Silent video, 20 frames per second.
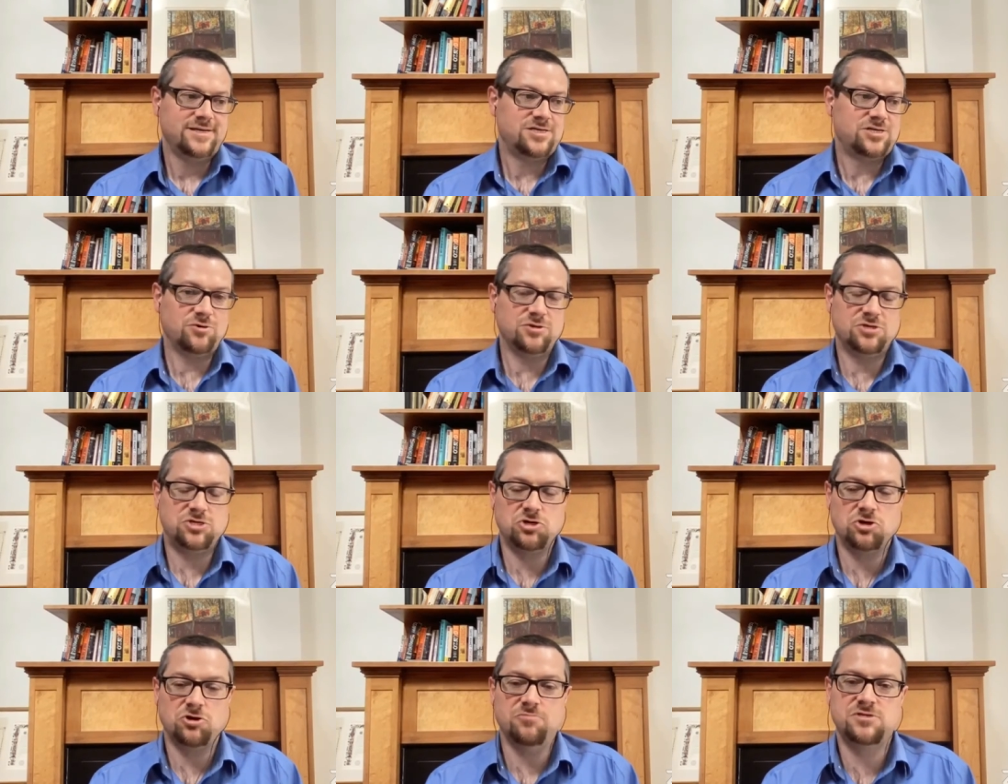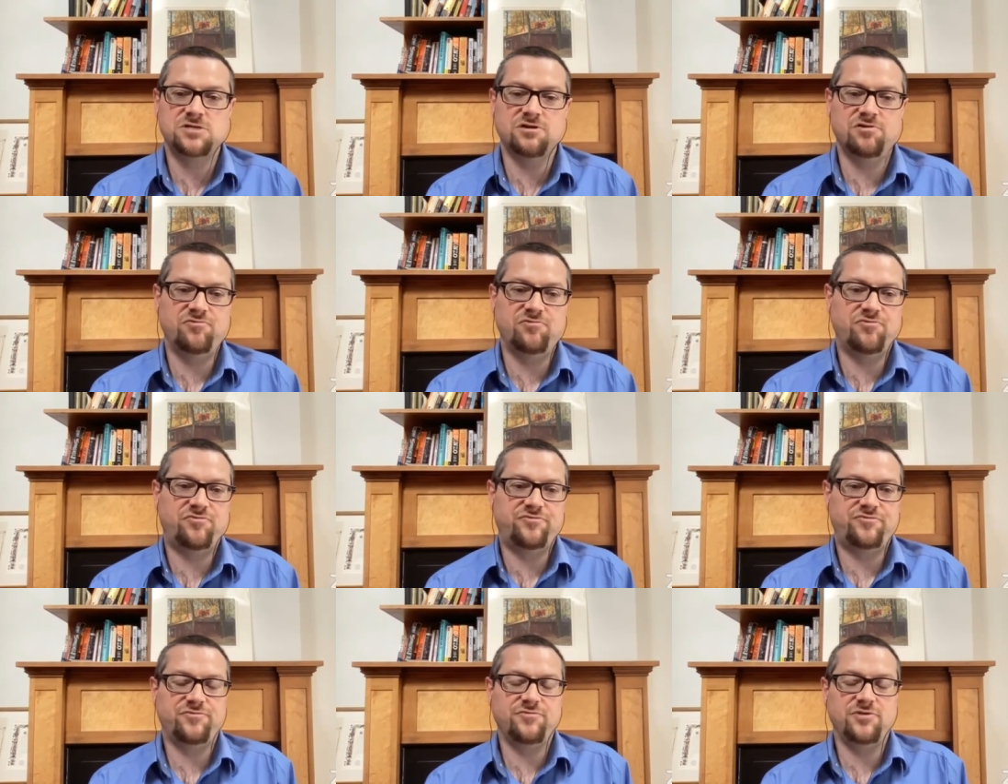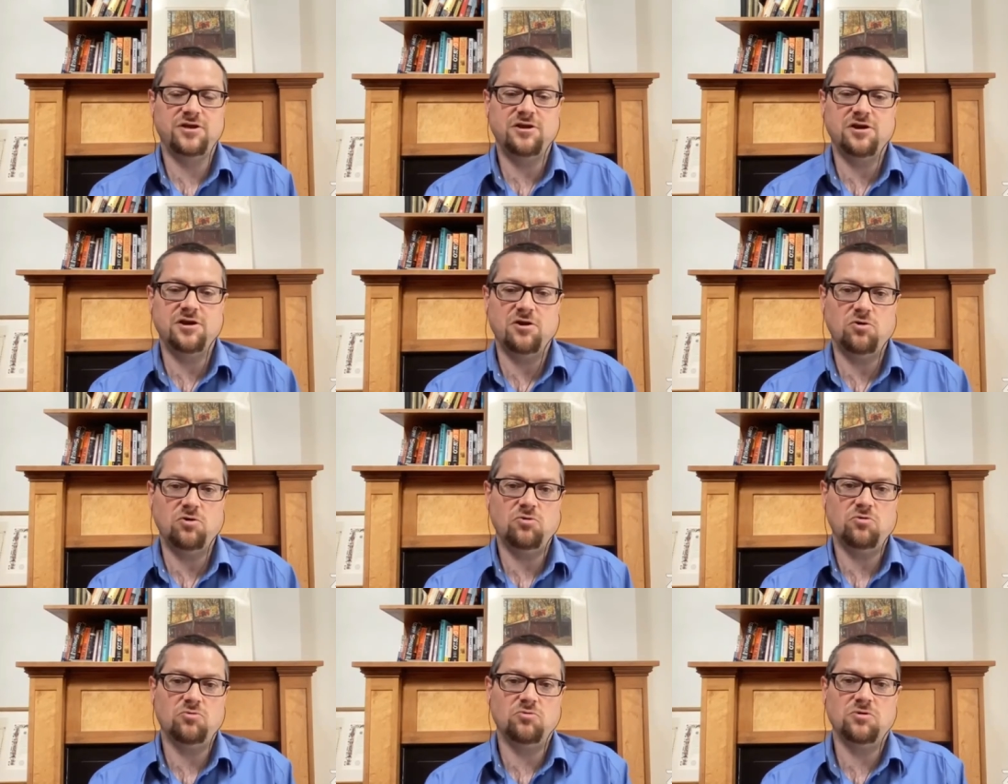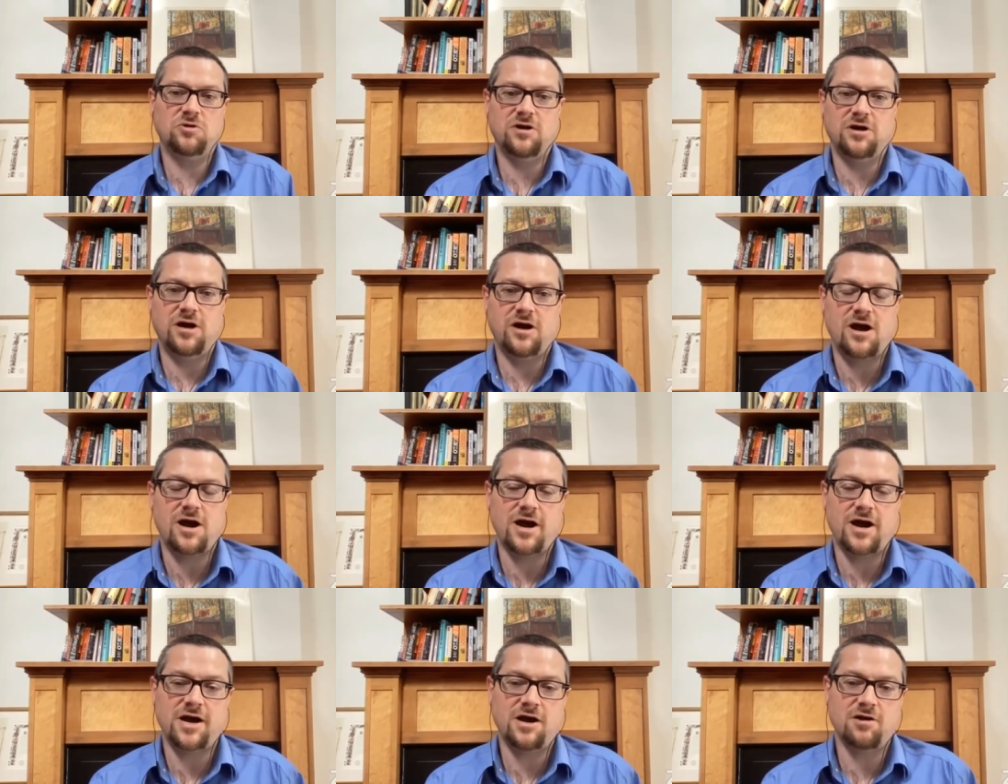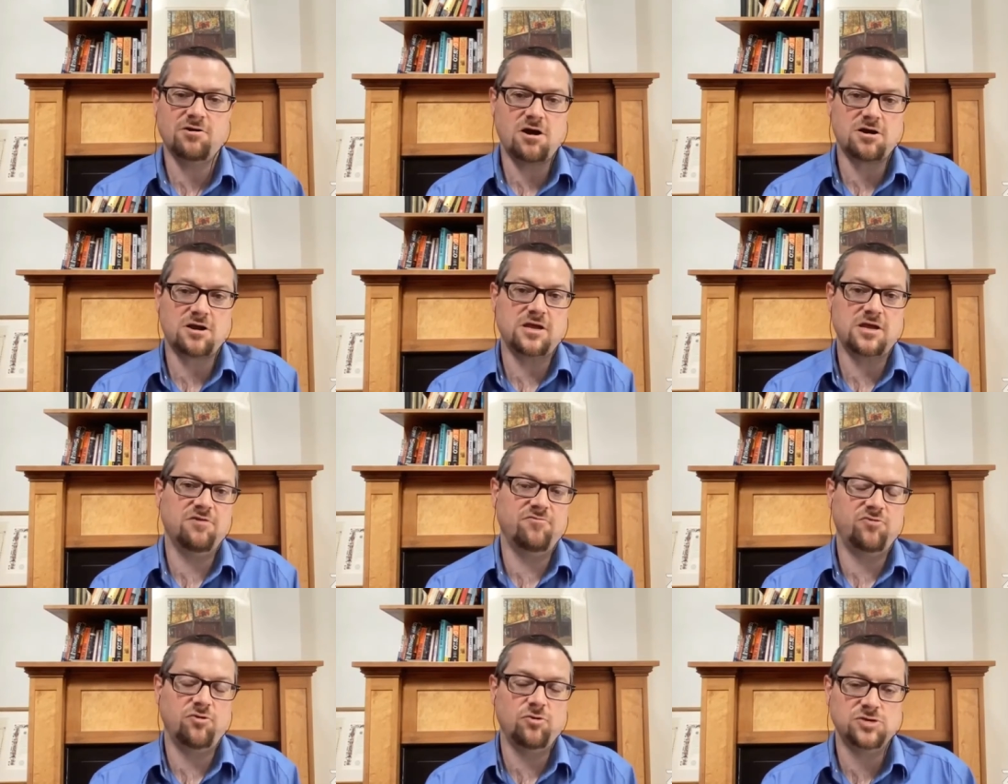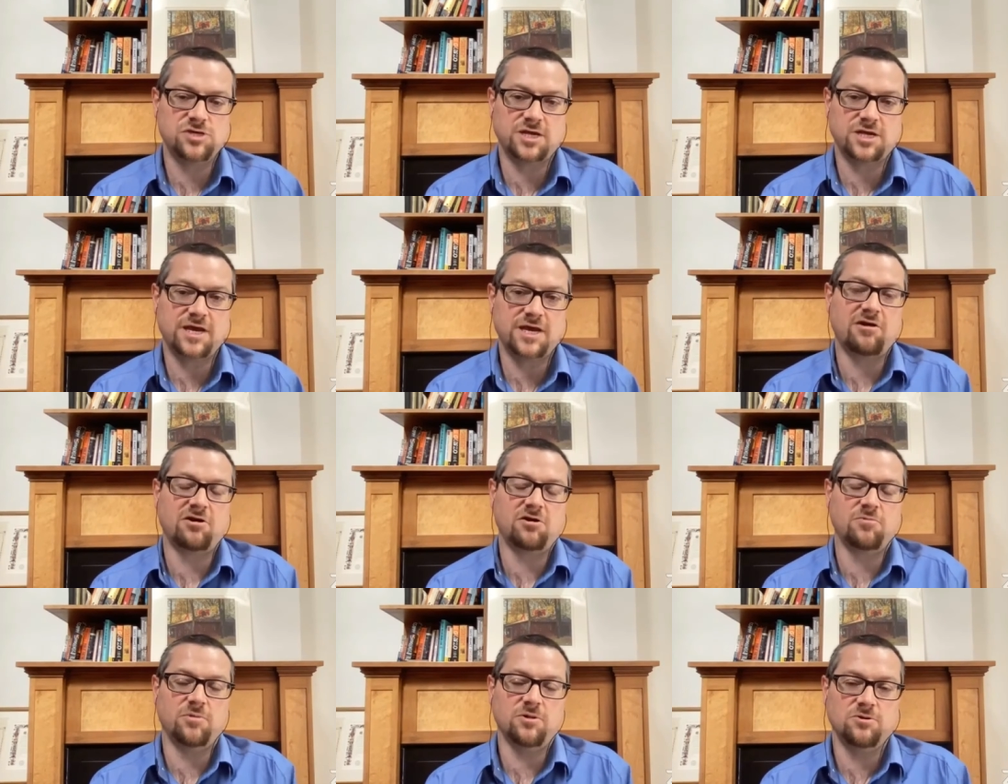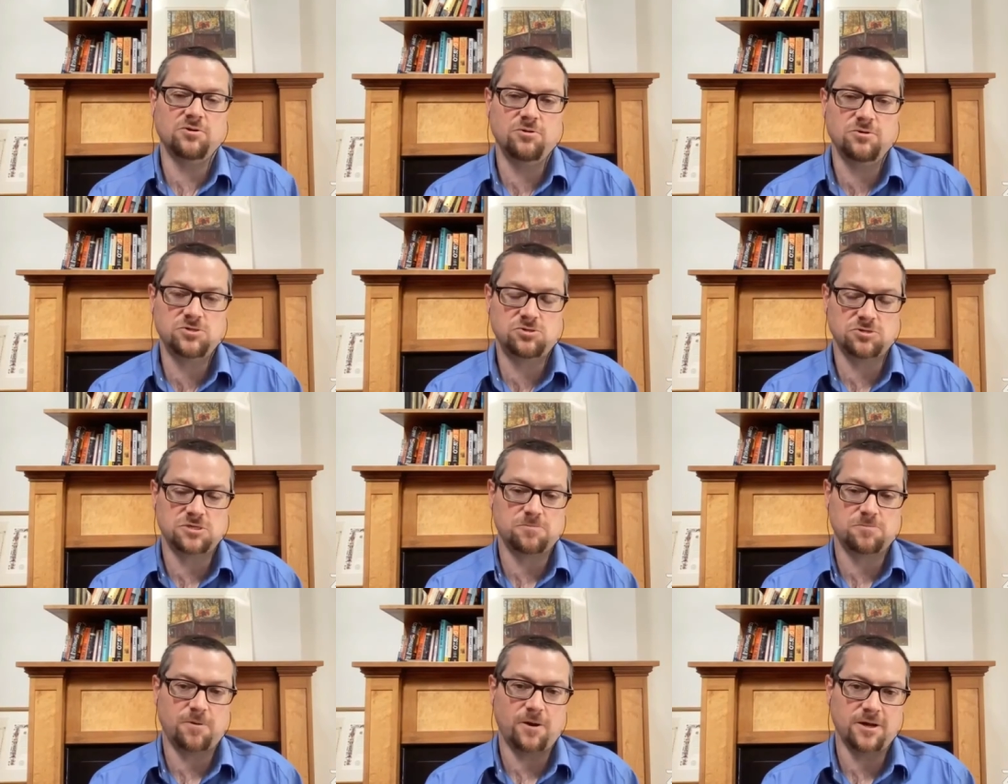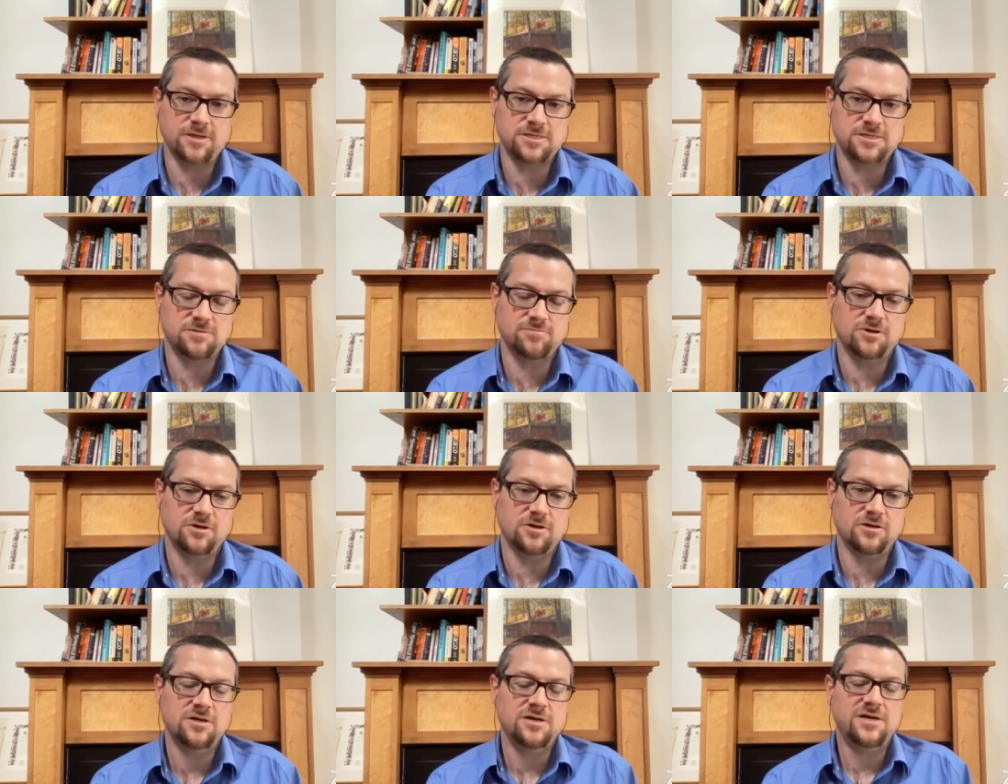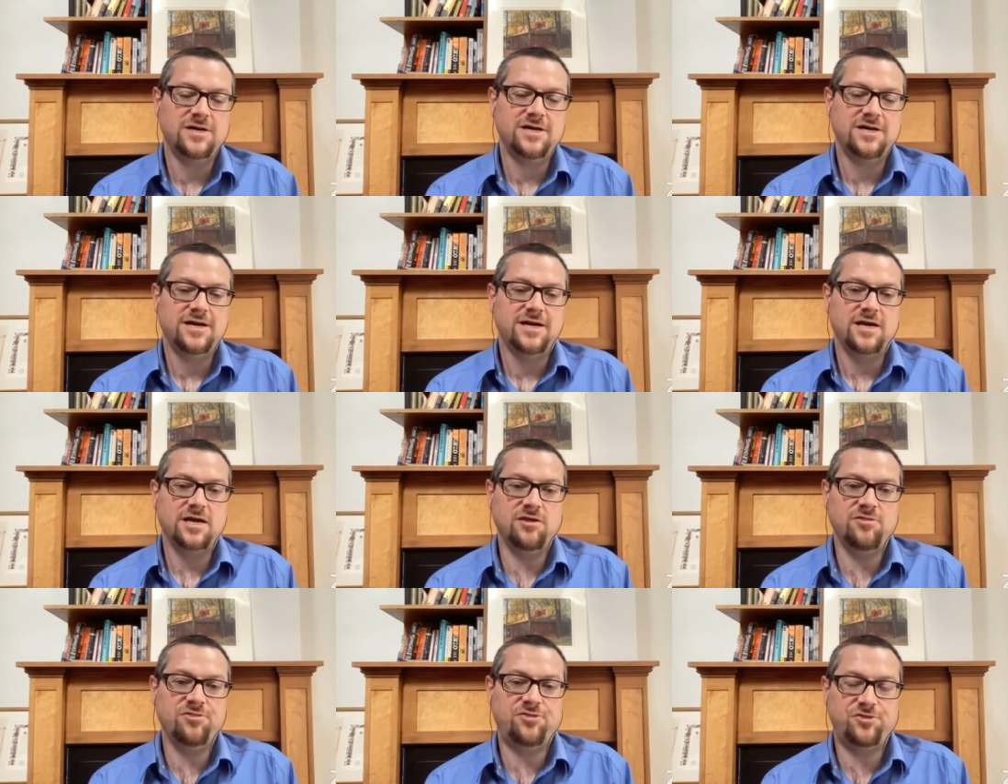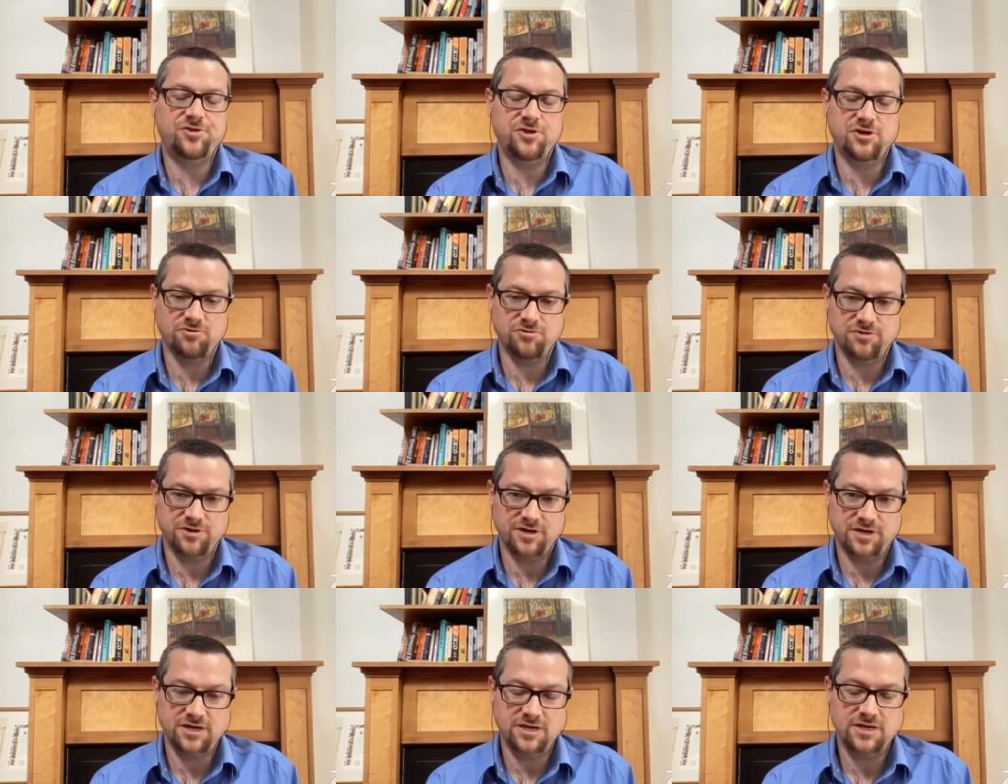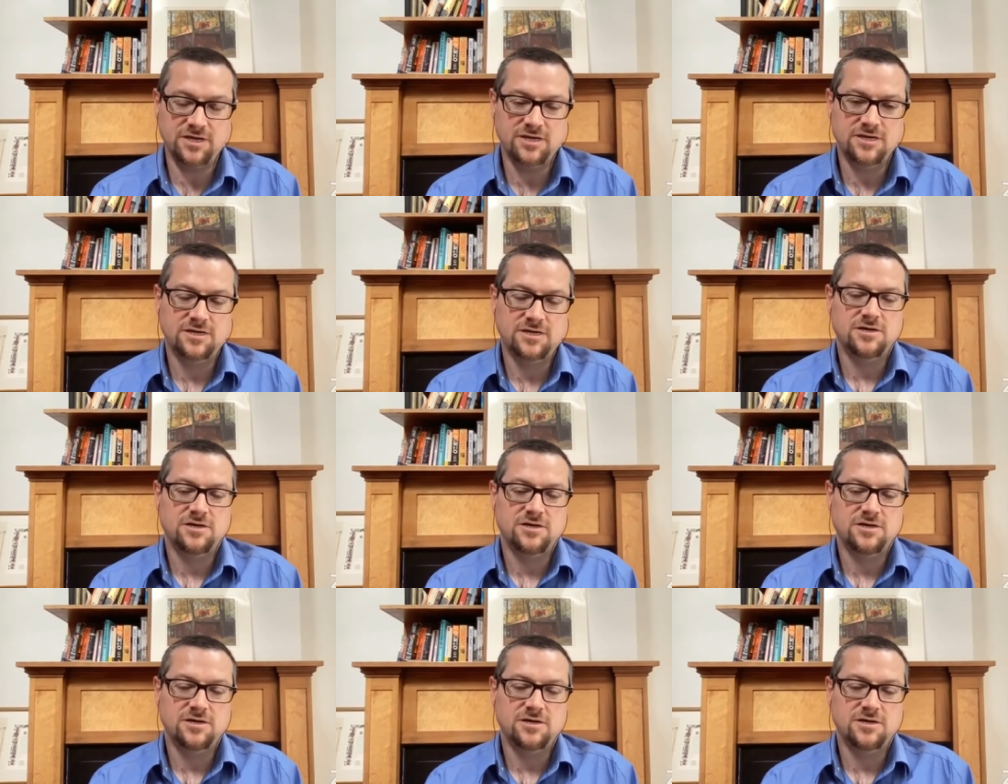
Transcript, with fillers: So in terms of, you know, a hierarchy of who's accountable, who's responsible, in theory,